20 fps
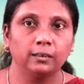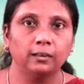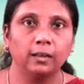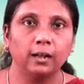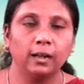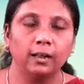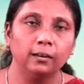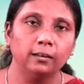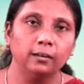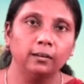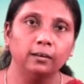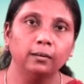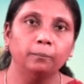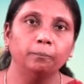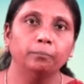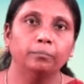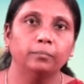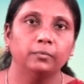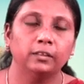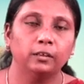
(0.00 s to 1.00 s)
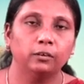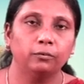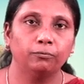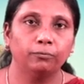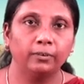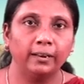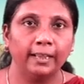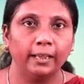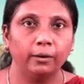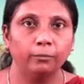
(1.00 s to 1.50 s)
in color, the
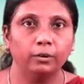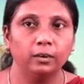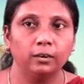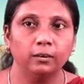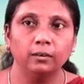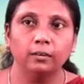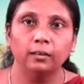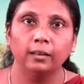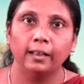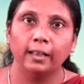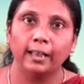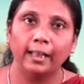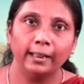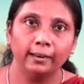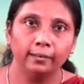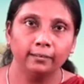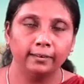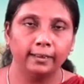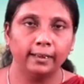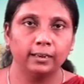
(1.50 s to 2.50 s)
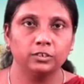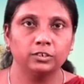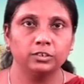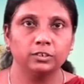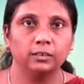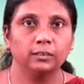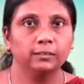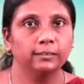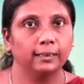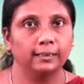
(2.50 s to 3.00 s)
flavor and
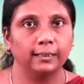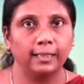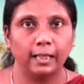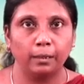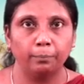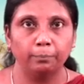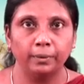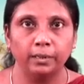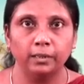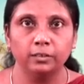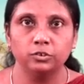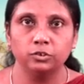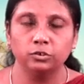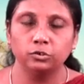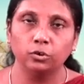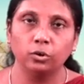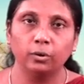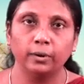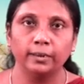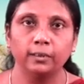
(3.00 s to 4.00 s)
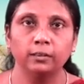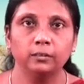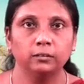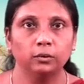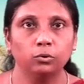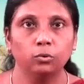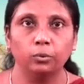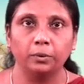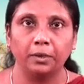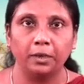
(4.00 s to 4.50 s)
texture that happens during
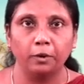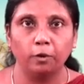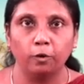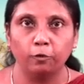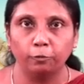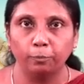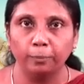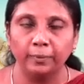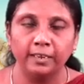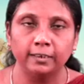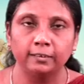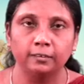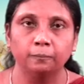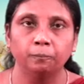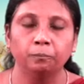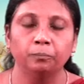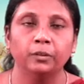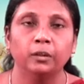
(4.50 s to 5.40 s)
the cooking of meat.